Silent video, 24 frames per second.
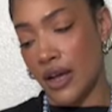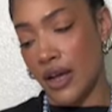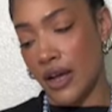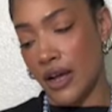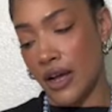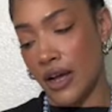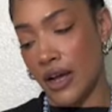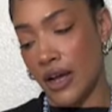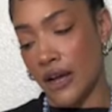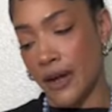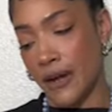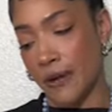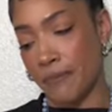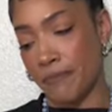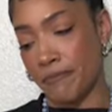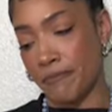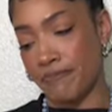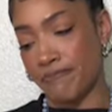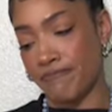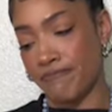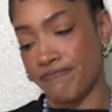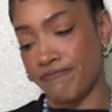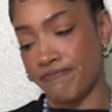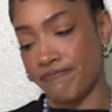
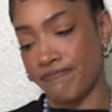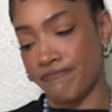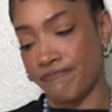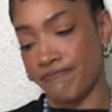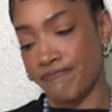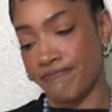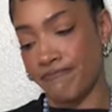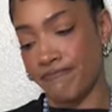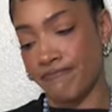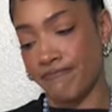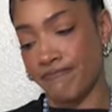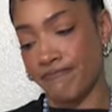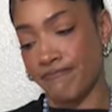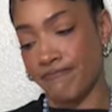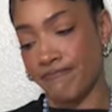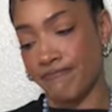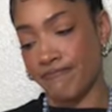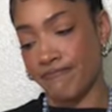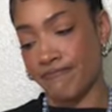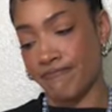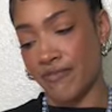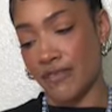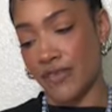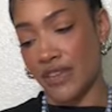um,
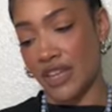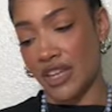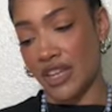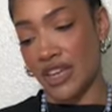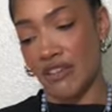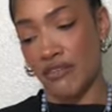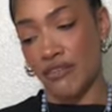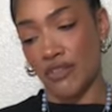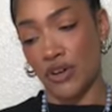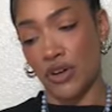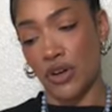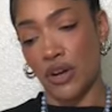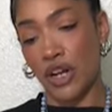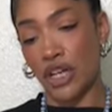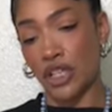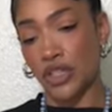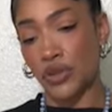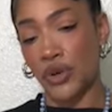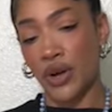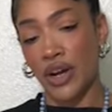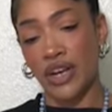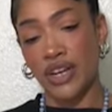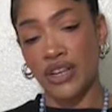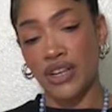if they're not
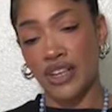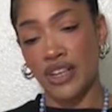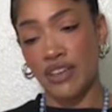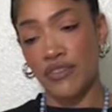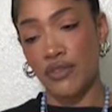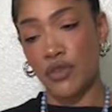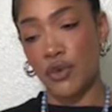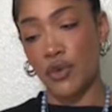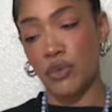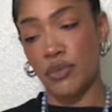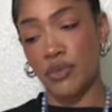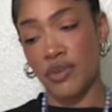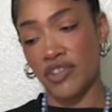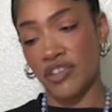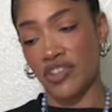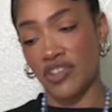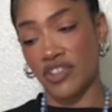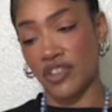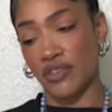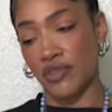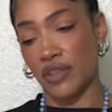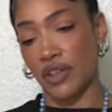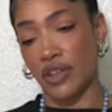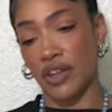trying to give you a message
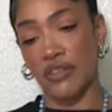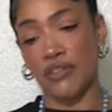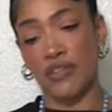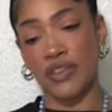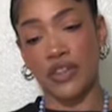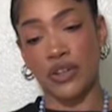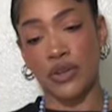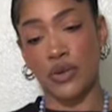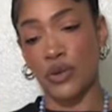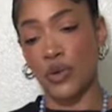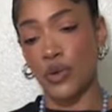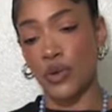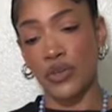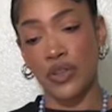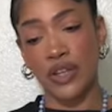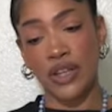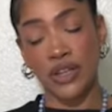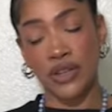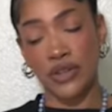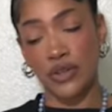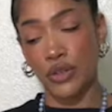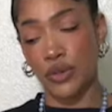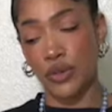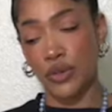of love, then who are they
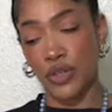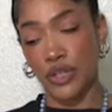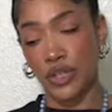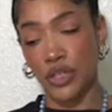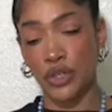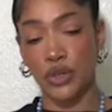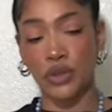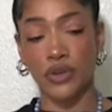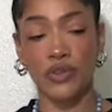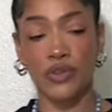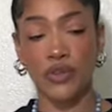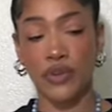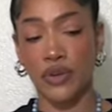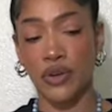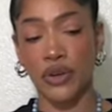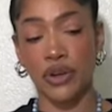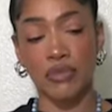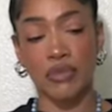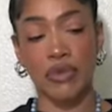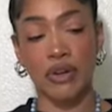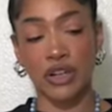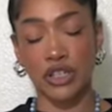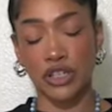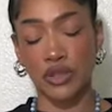doing it to if they're in a
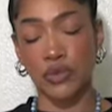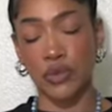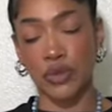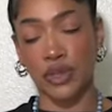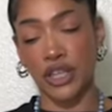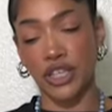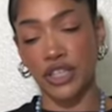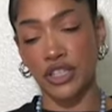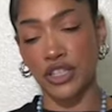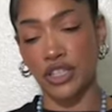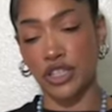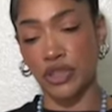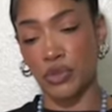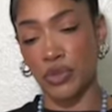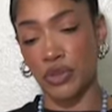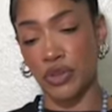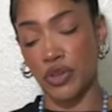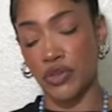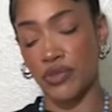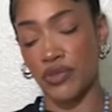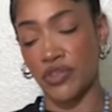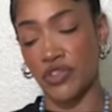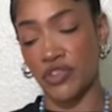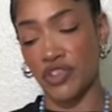marriage or relationship with
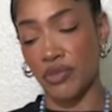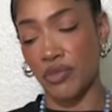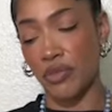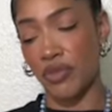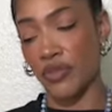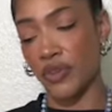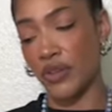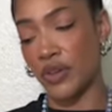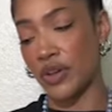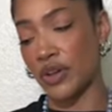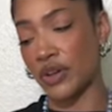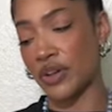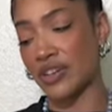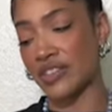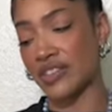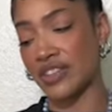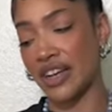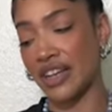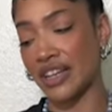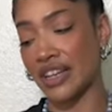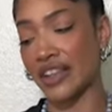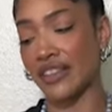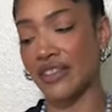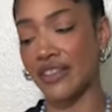you for some of you here? And it's
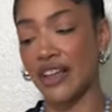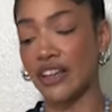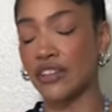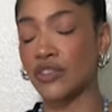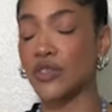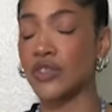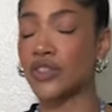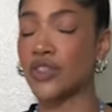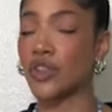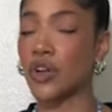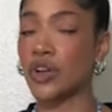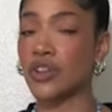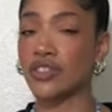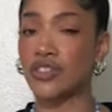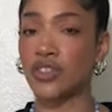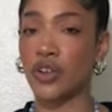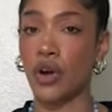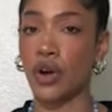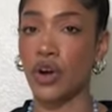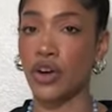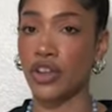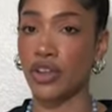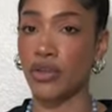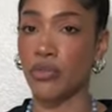kind of like that's what starts an
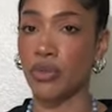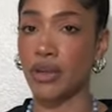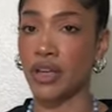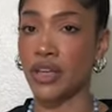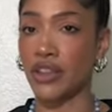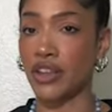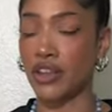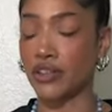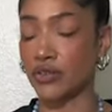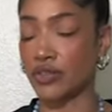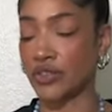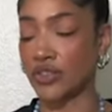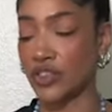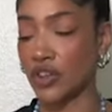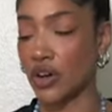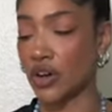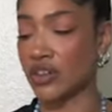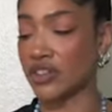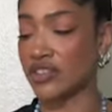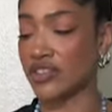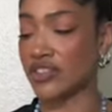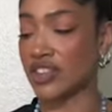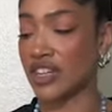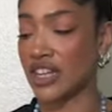argument. That's what
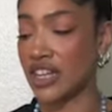starts,